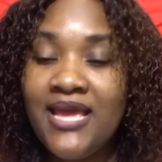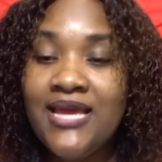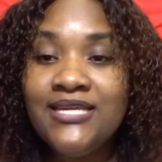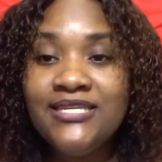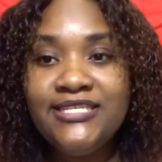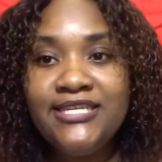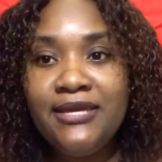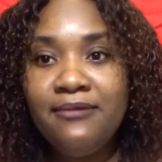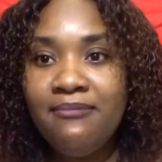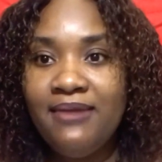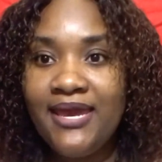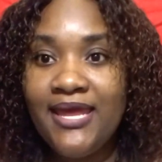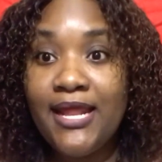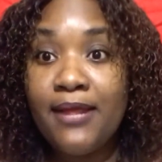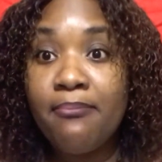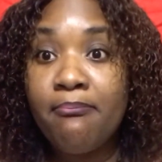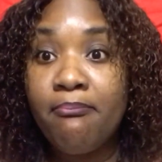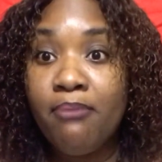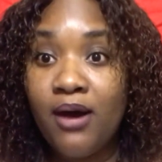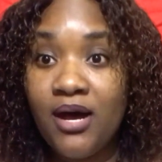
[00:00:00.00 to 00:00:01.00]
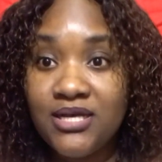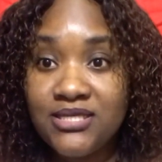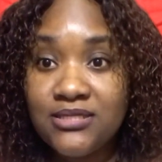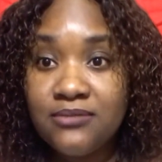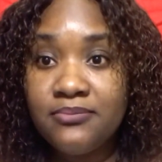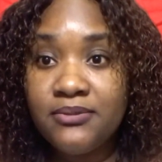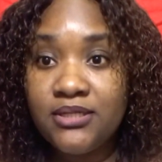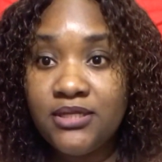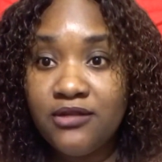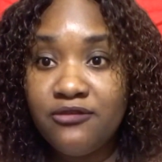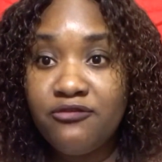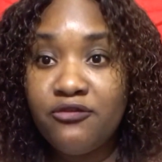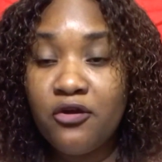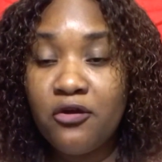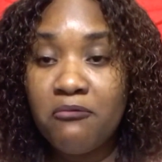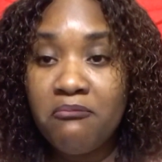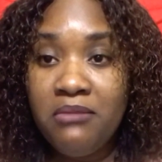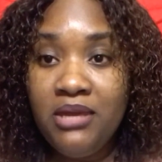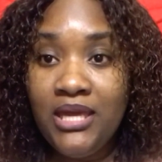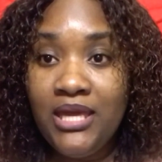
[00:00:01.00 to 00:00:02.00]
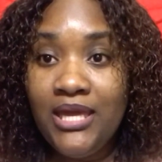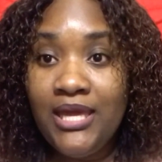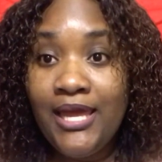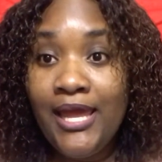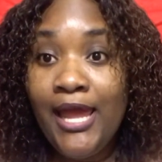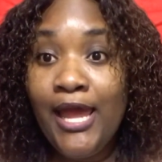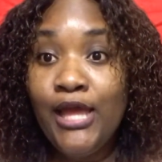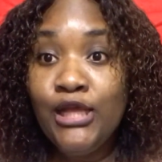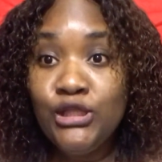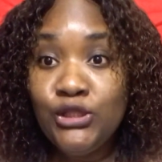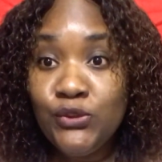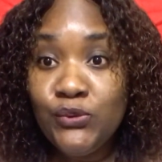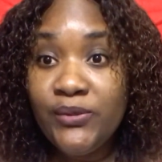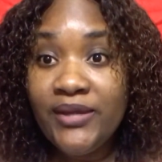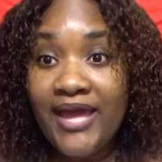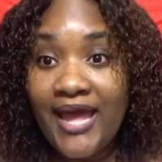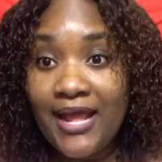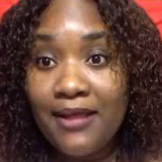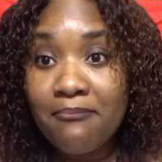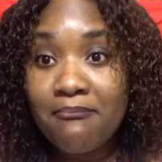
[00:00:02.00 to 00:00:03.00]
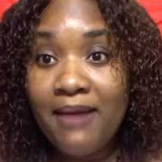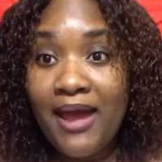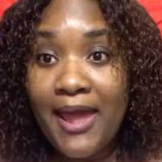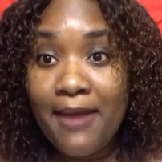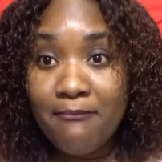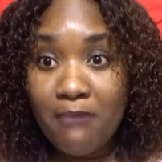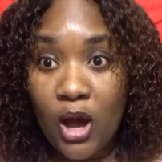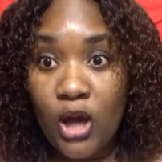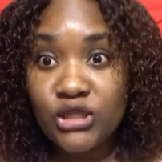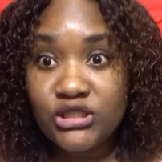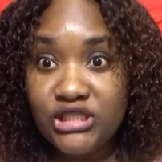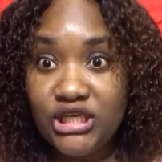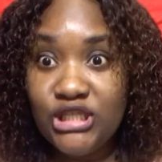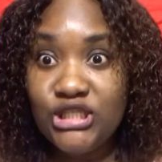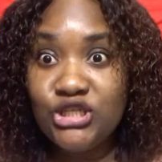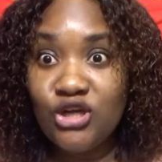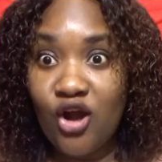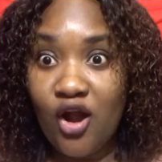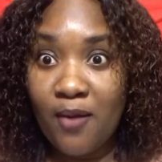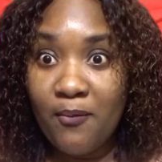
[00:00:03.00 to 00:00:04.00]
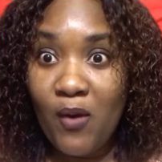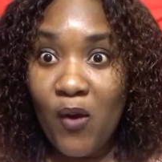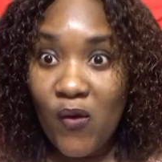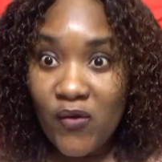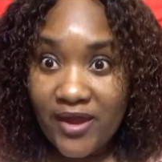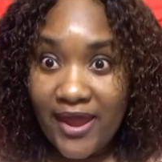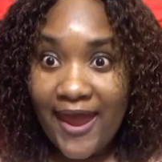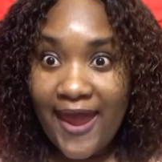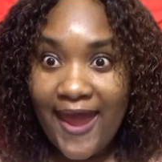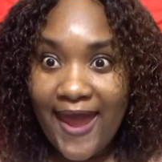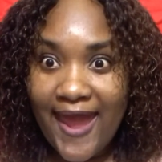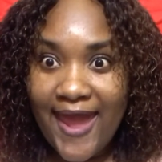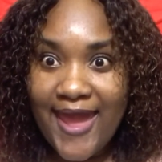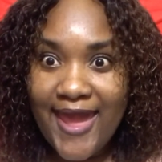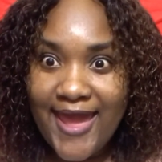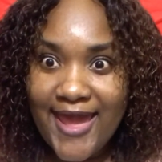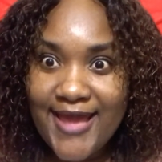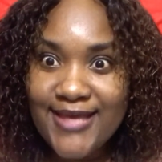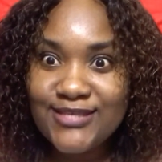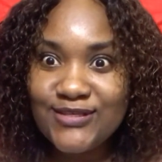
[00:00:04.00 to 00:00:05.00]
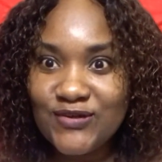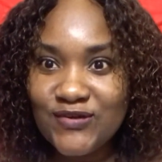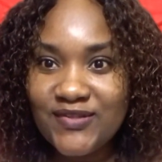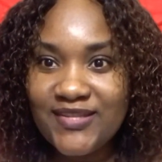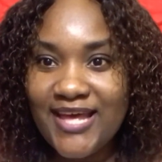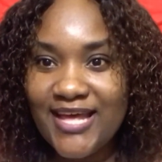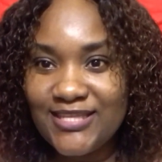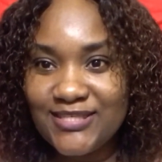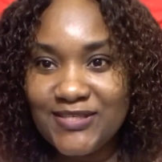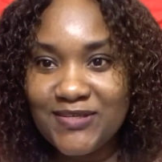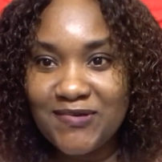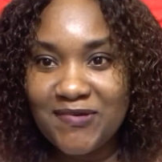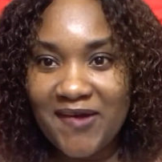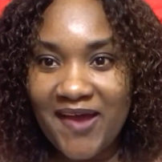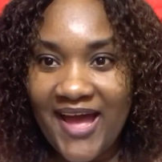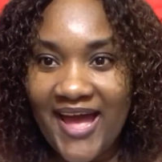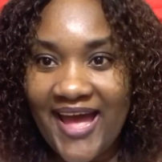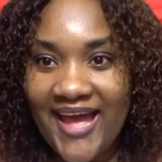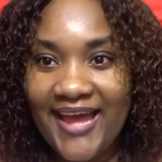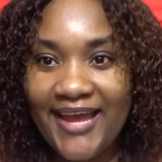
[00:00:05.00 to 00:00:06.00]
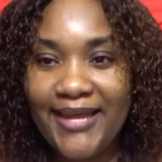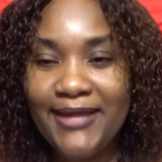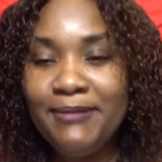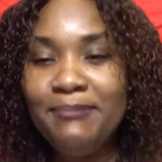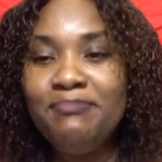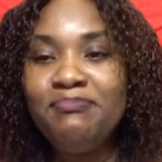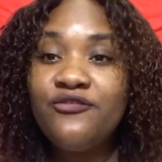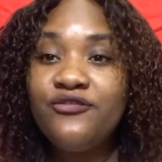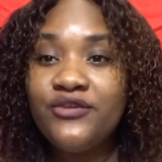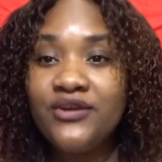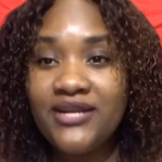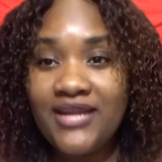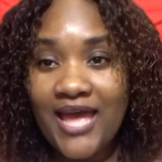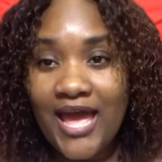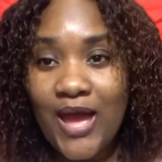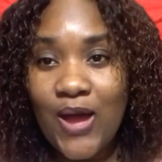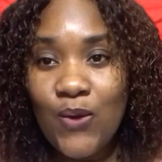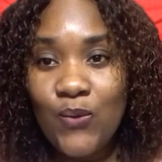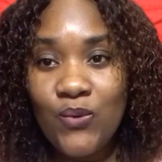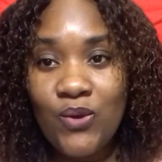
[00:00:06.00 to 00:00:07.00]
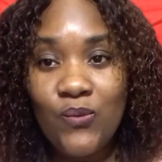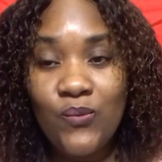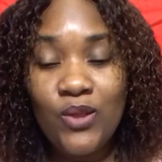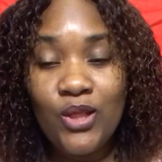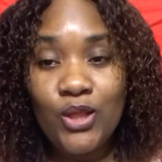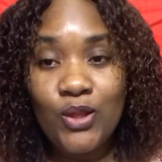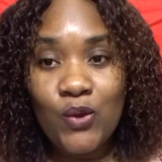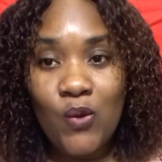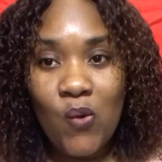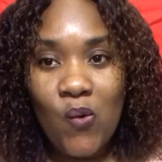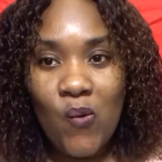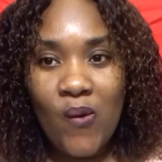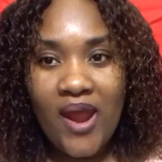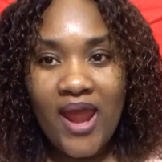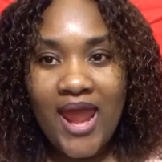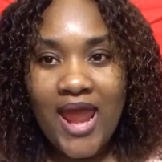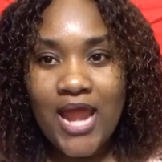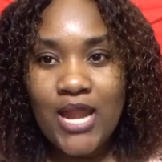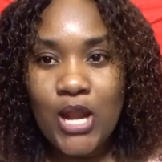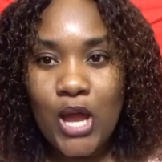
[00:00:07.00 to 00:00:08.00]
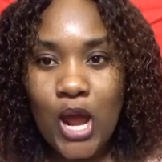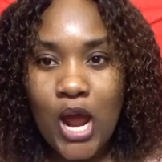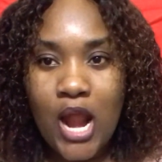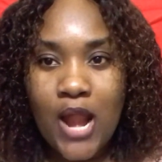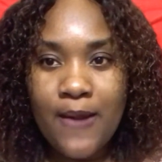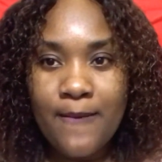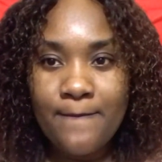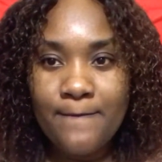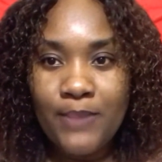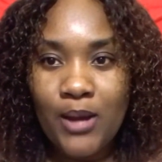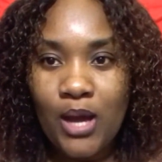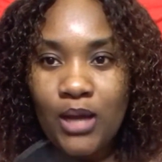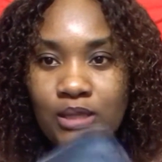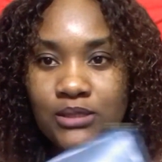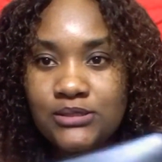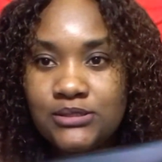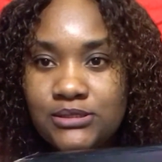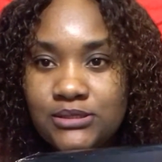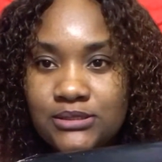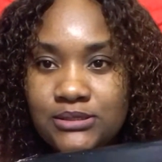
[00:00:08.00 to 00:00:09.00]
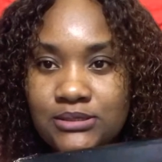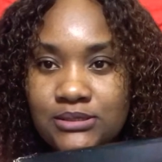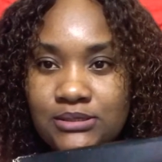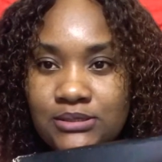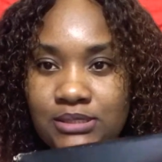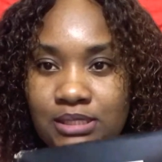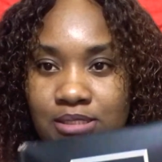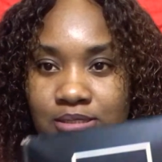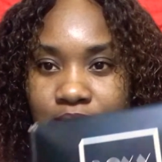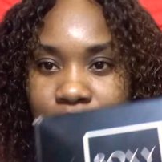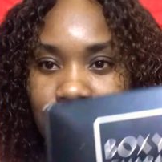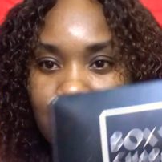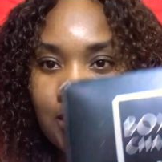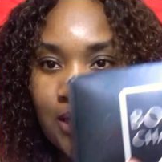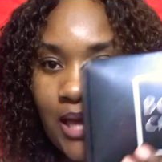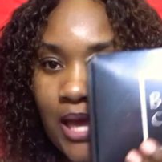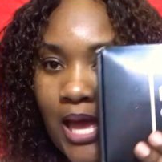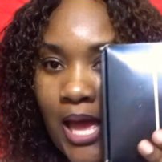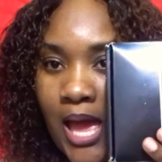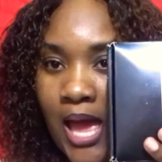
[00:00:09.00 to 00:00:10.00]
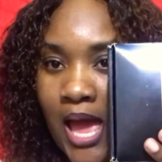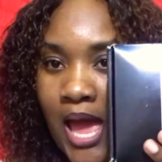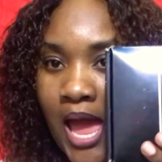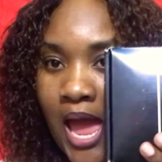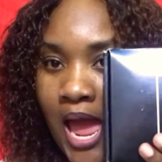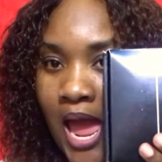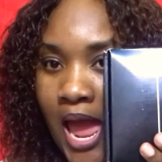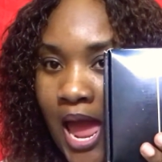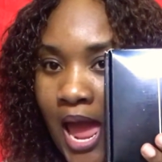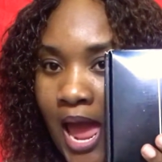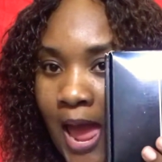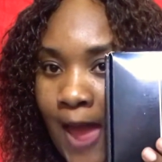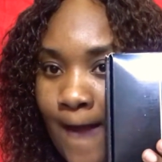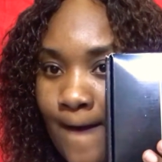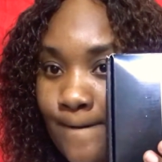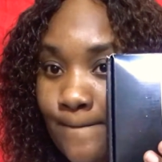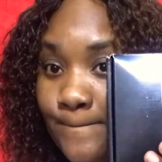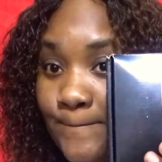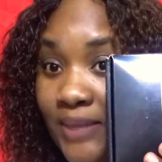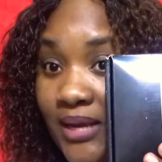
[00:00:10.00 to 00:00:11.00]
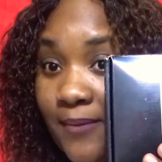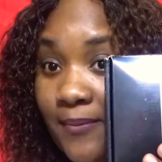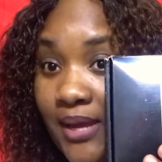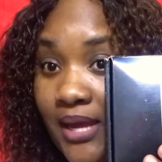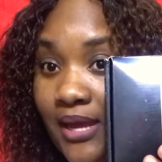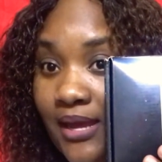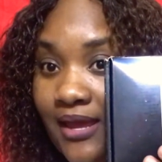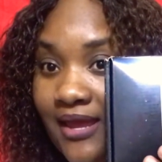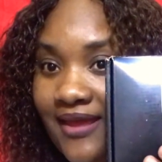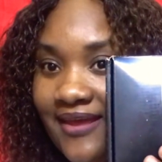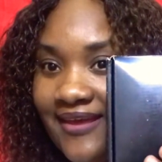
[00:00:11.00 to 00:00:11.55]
She made it possible for me to get my Boxycharm. Okay, so that's why. For now, we will go and unbox this baby.